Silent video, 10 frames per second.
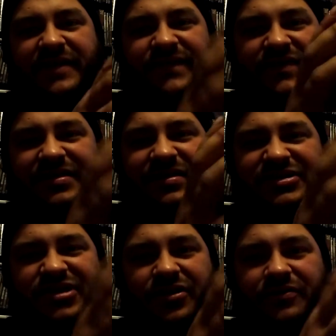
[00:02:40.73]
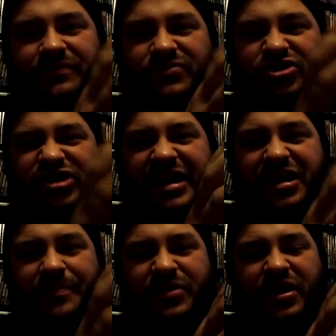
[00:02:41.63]
If it's a little
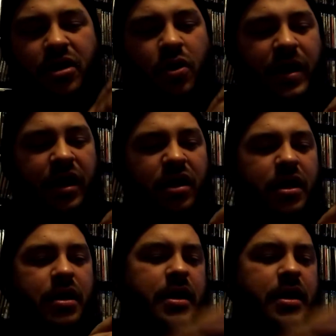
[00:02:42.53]
shaken up in there, oh well.